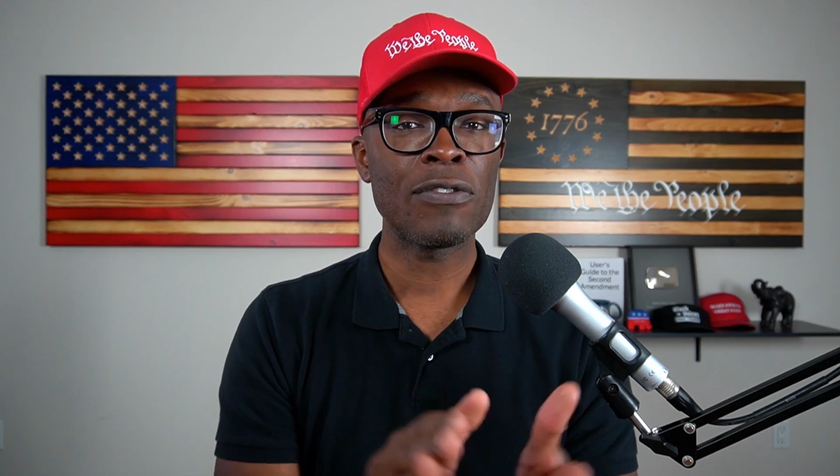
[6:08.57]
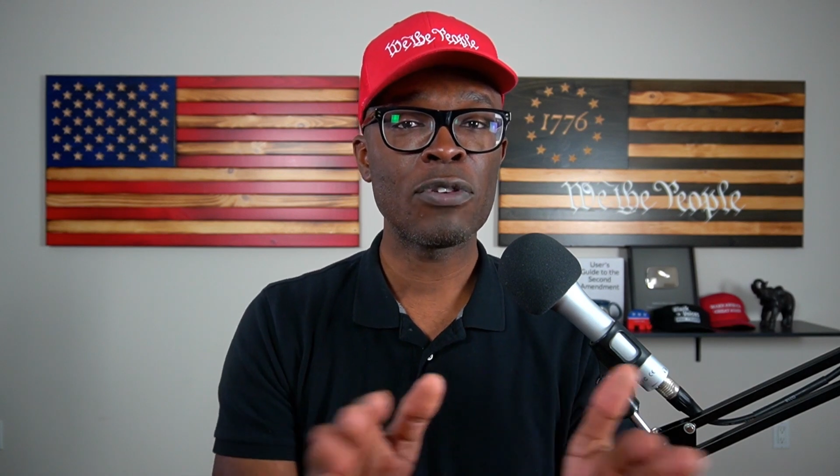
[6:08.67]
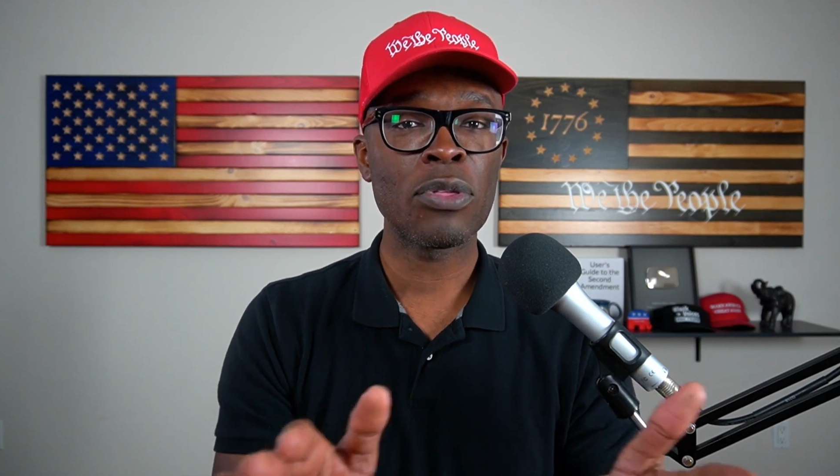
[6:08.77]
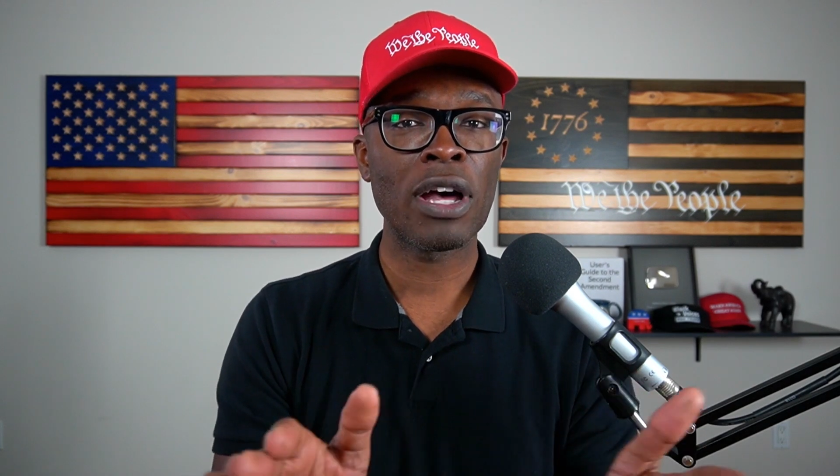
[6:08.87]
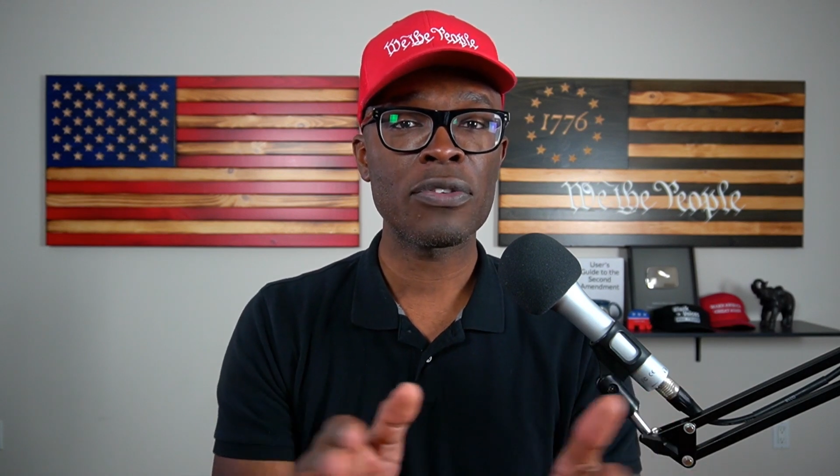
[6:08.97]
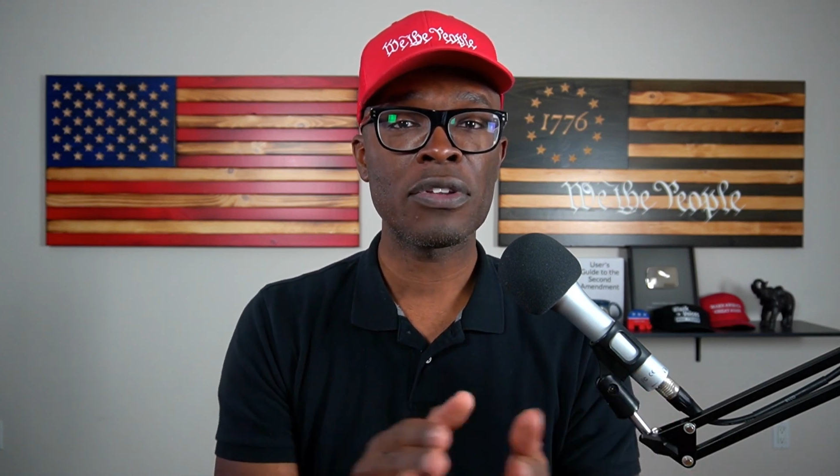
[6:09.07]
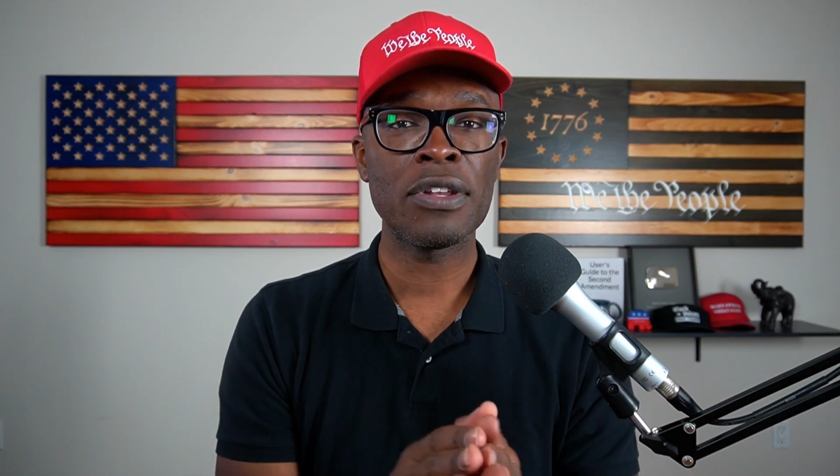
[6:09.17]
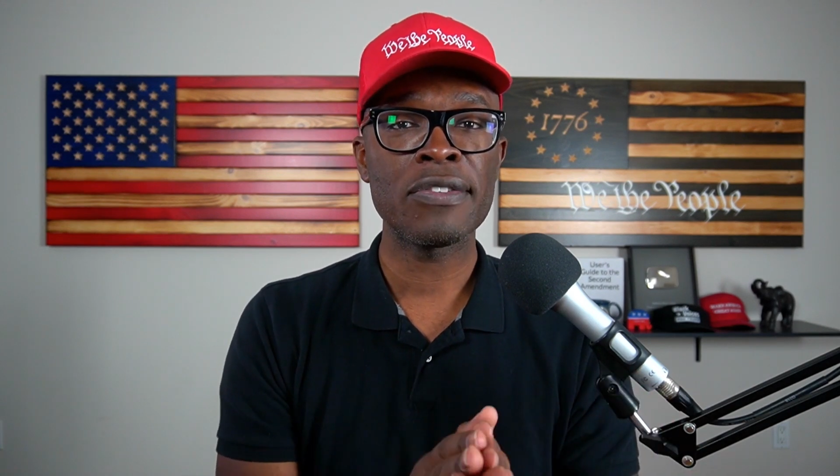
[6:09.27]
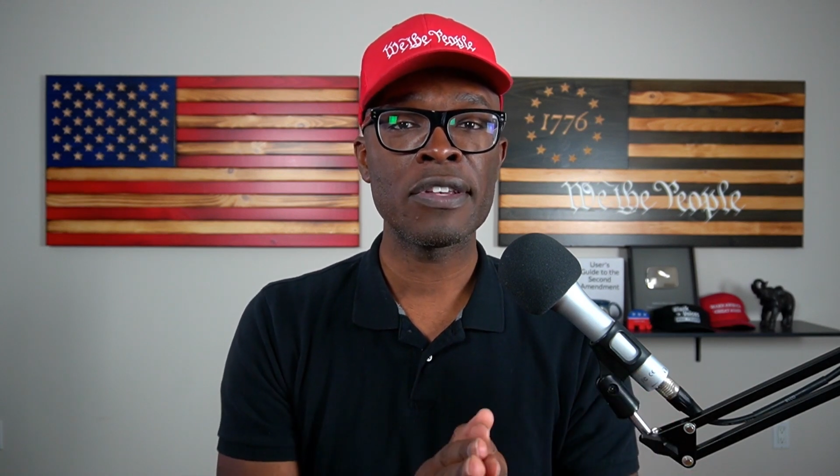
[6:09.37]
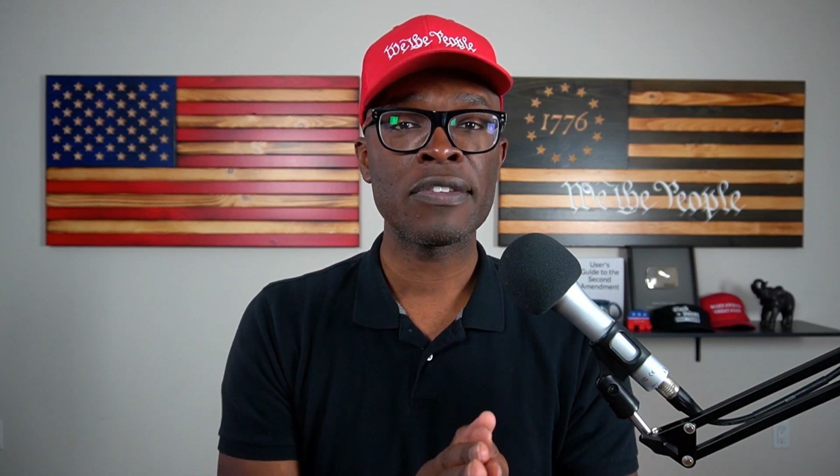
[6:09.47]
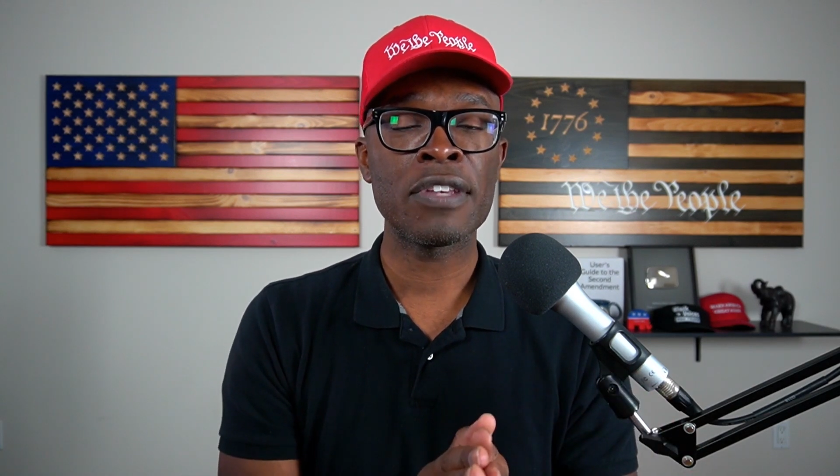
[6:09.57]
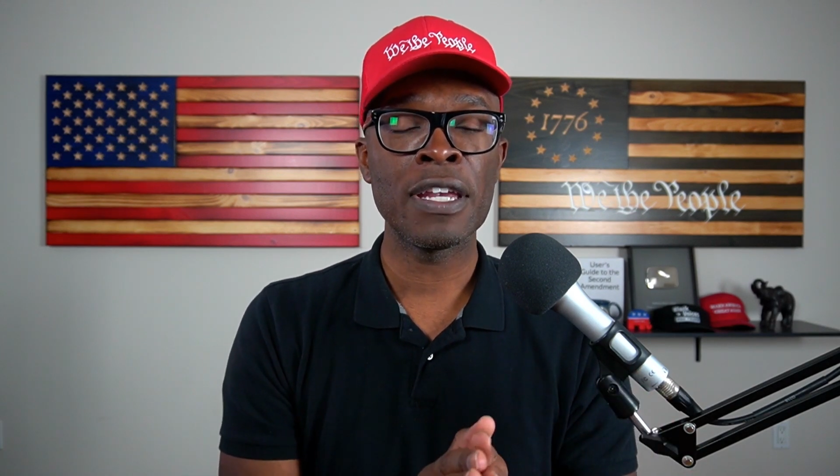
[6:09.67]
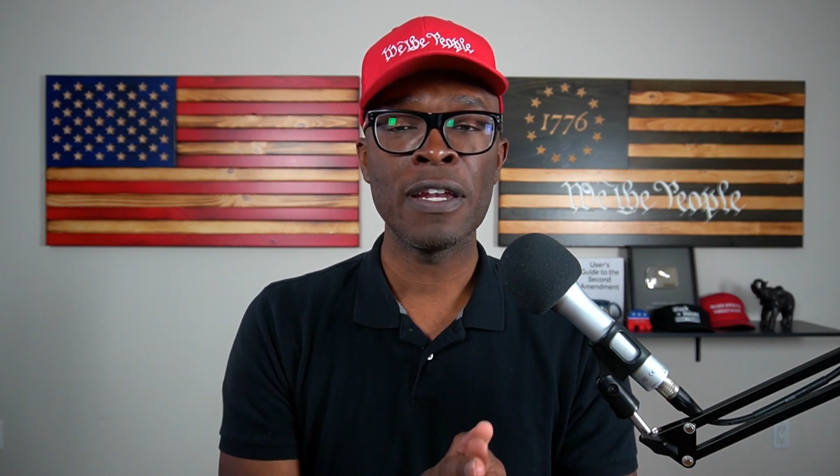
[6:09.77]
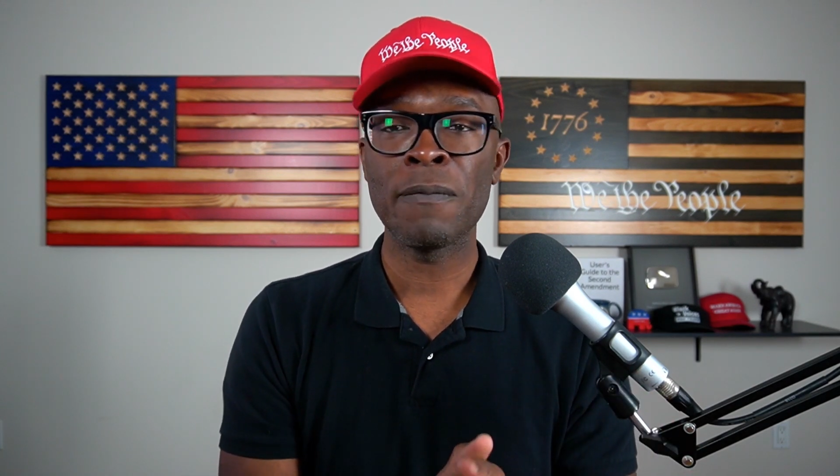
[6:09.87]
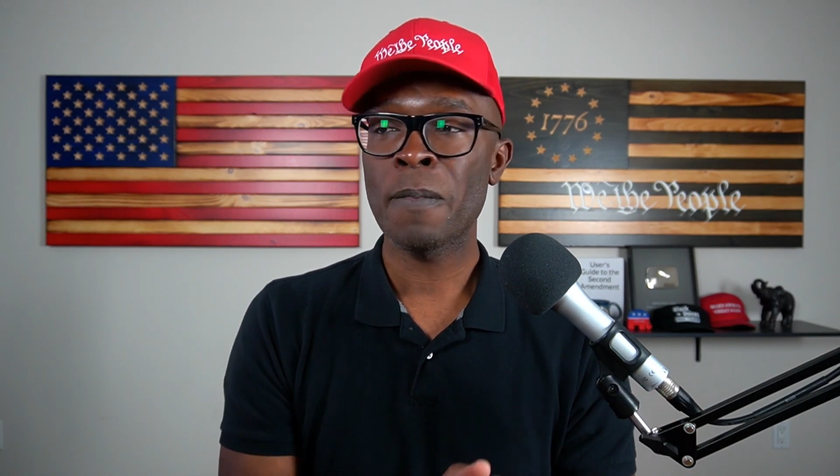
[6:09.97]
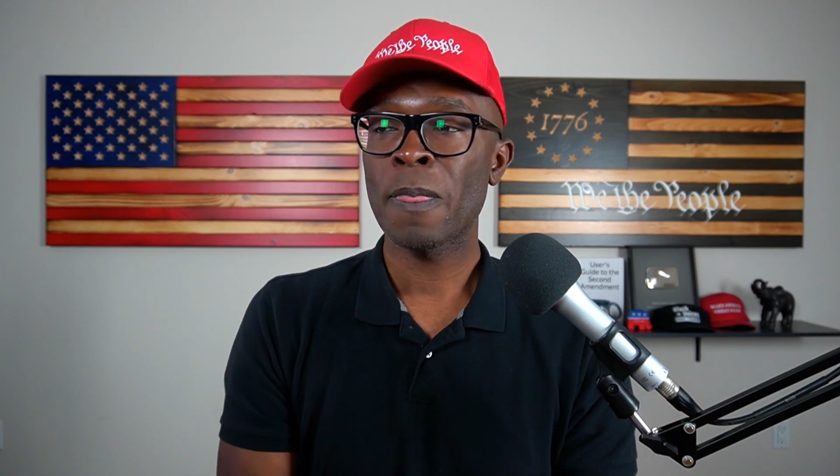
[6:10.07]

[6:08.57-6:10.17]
2016.